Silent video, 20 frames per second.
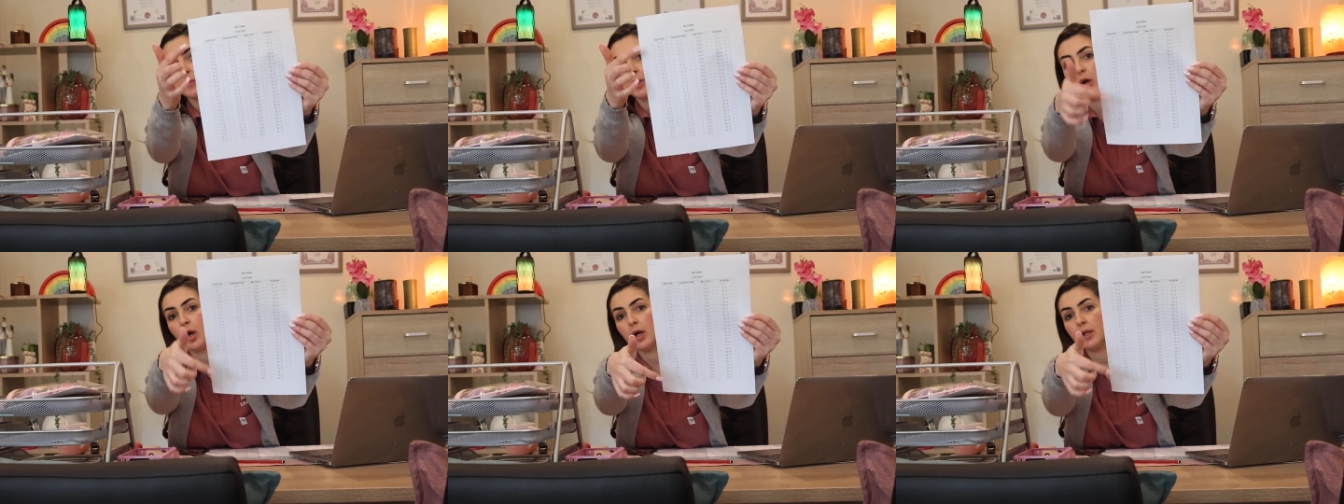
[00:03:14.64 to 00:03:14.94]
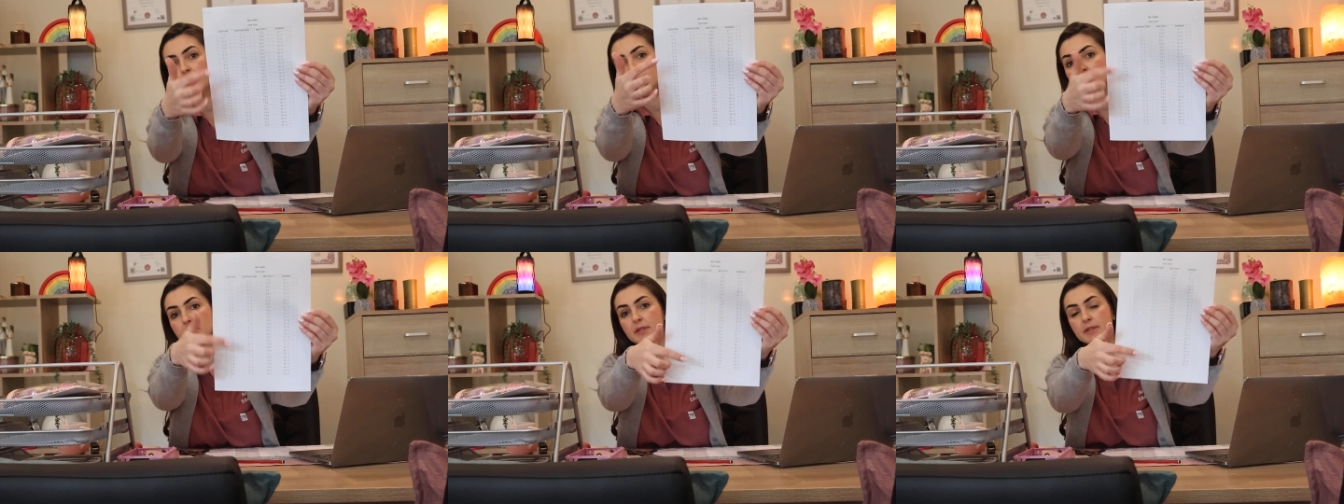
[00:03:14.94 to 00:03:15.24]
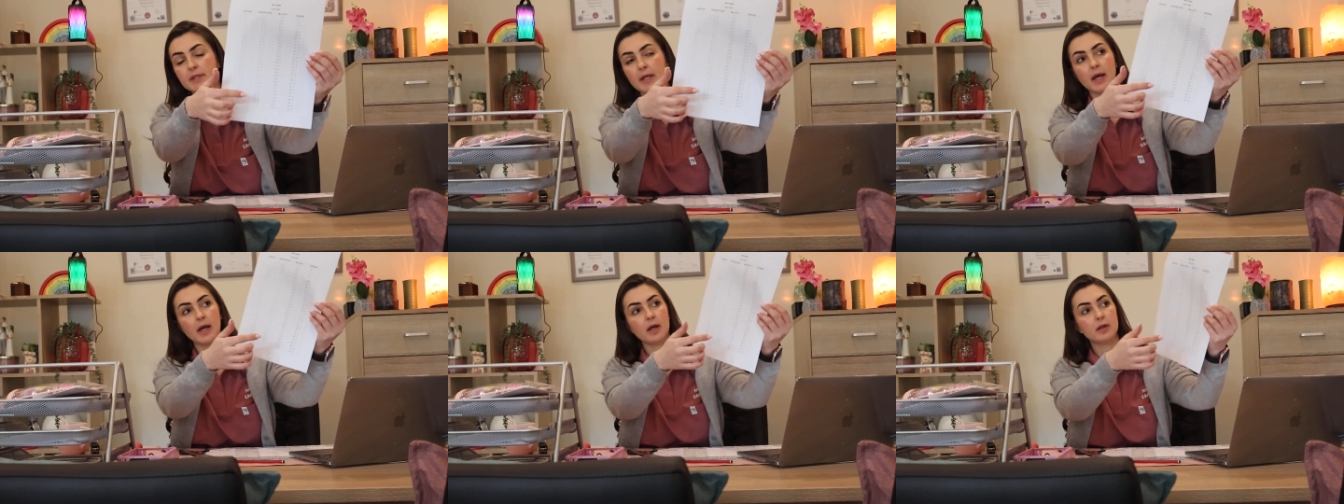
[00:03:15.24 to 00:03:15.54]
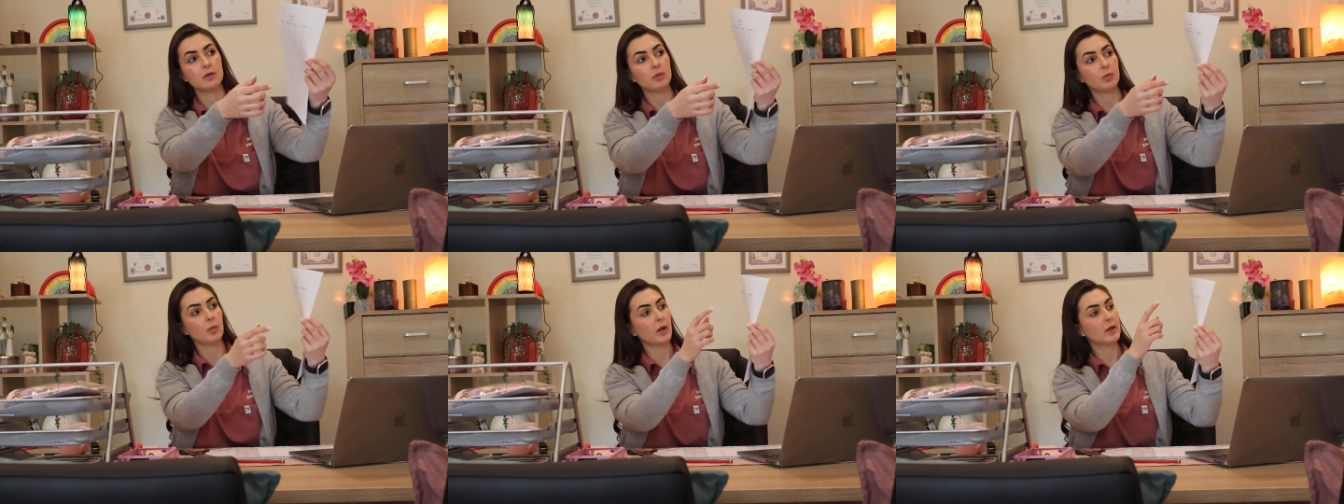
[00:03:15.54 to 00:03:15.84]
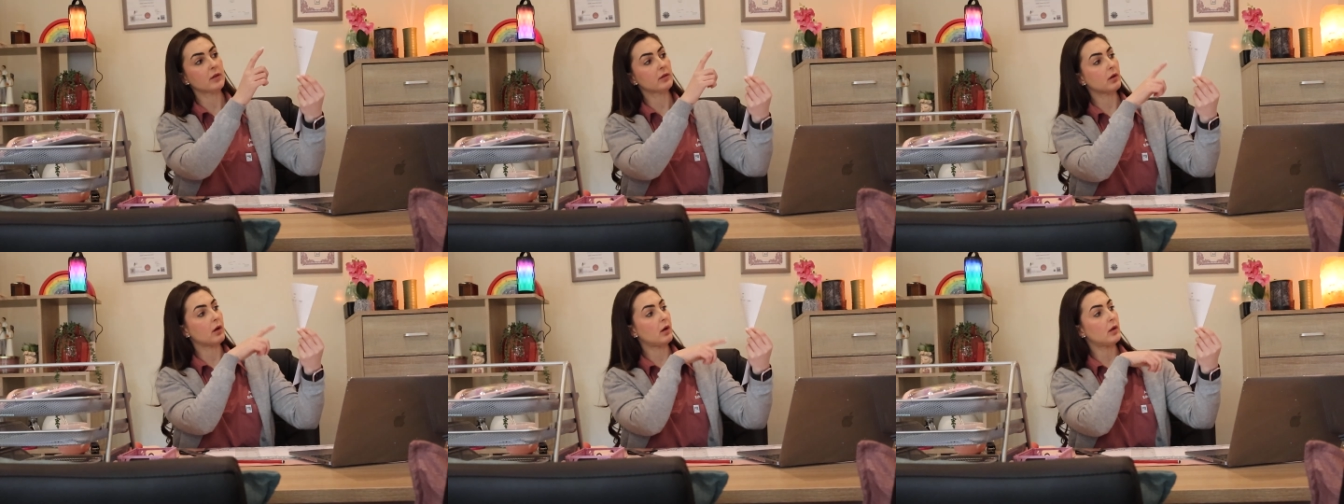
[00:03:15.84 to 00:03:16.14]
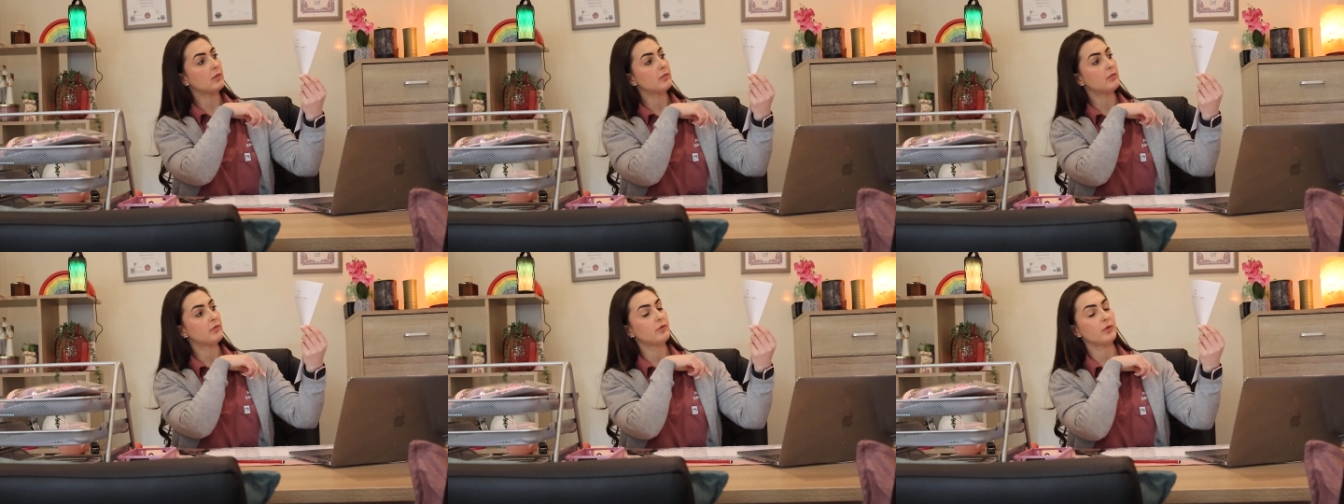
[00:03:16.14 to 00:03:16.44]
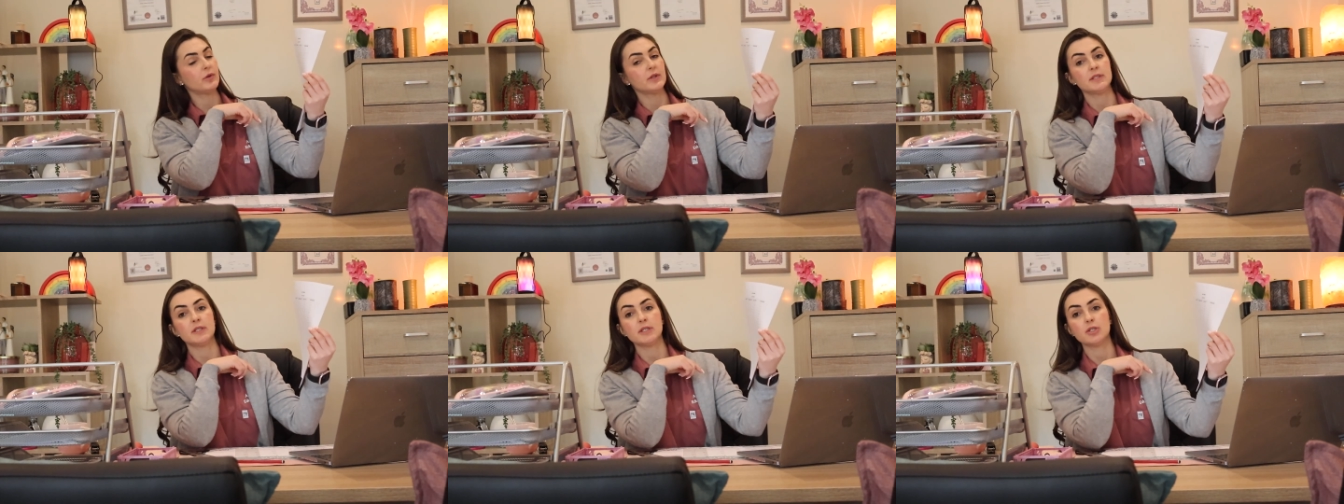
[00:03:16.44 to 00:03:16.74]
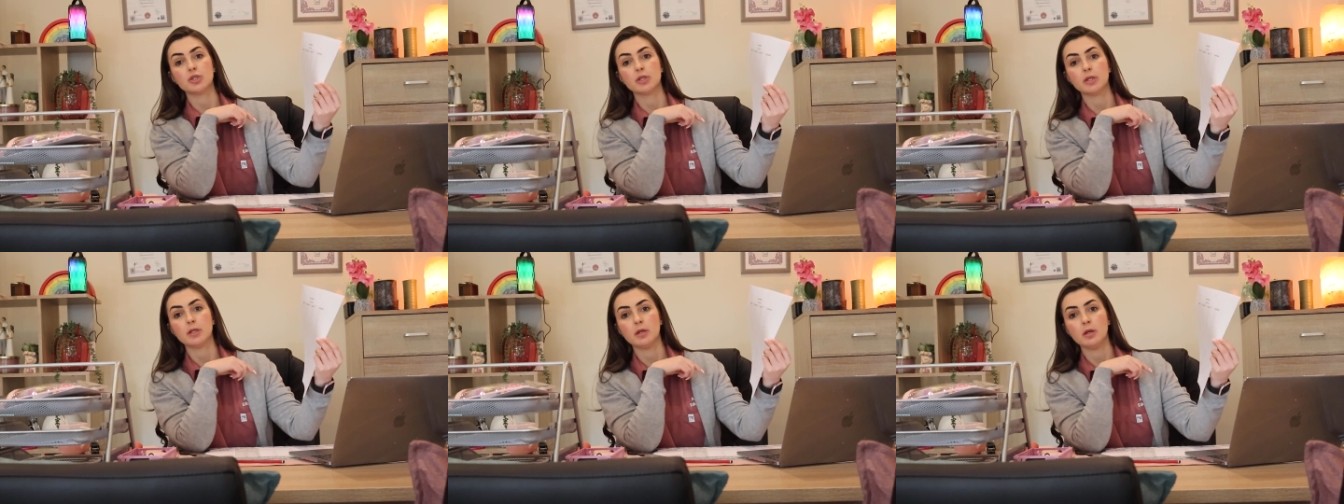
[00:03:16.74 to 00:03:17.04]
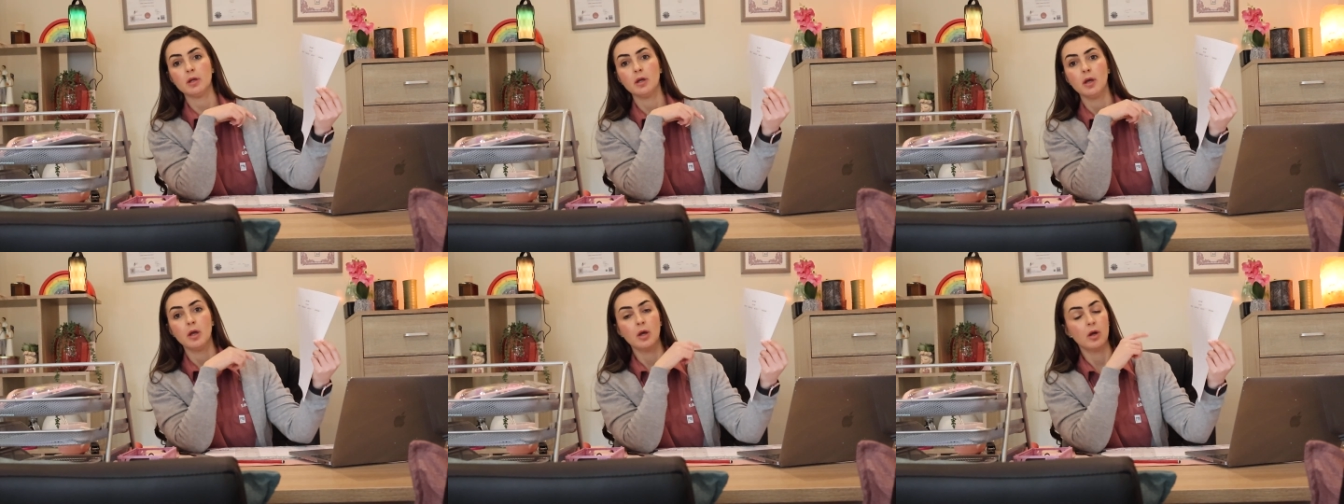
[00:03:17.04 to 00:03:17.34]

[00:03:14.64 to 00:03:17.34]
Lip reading: columns down, 1 column for addition,